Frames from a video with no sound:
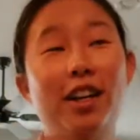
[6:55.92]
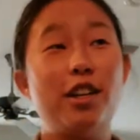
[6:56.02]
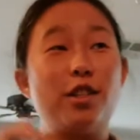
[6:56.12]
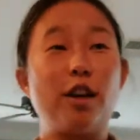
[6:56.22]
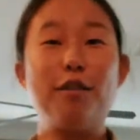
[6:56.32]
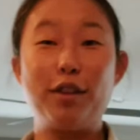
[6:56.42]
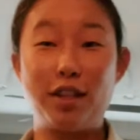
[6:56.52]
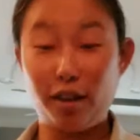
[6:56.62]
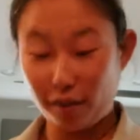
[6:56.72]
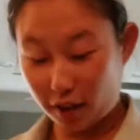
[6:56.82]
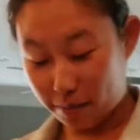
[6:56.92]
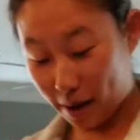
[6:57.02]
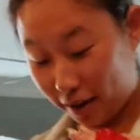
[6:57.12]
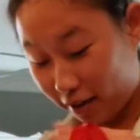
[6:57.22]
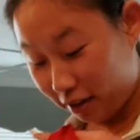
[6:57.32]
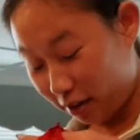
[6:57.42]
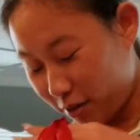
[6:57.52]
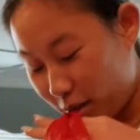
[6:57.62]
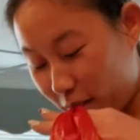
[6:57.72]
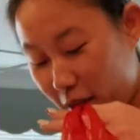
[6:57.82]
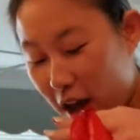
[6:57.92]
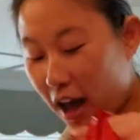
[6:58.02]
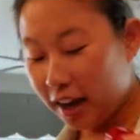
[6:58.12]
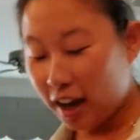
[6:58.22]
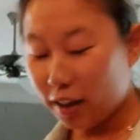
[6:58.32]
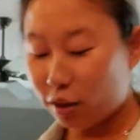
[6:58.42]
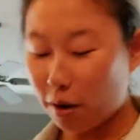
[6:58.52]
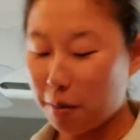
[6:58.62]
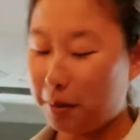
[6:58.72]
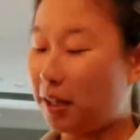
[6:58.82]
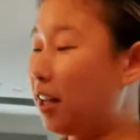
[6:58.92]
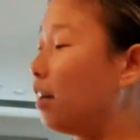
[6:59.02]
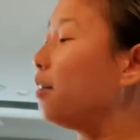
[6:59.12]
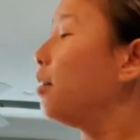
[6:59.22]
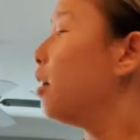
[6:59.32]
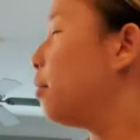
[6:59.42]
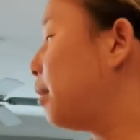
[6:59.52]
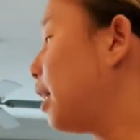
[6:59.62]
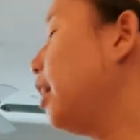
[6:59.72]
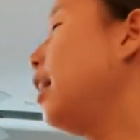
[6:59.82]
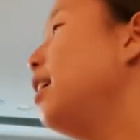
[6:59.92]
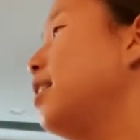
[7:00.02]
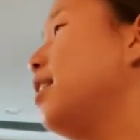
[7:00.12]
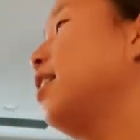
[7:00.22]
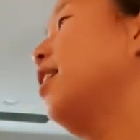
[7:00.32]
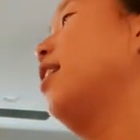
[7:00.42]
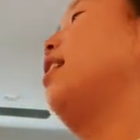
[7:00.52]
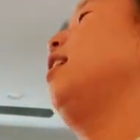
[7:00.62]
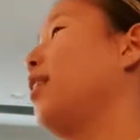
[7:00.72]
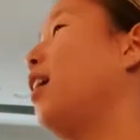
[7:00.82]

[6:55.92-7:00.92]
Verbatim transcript: Sorry for the TV in the background. Also, I got a throw pillow because— So cute.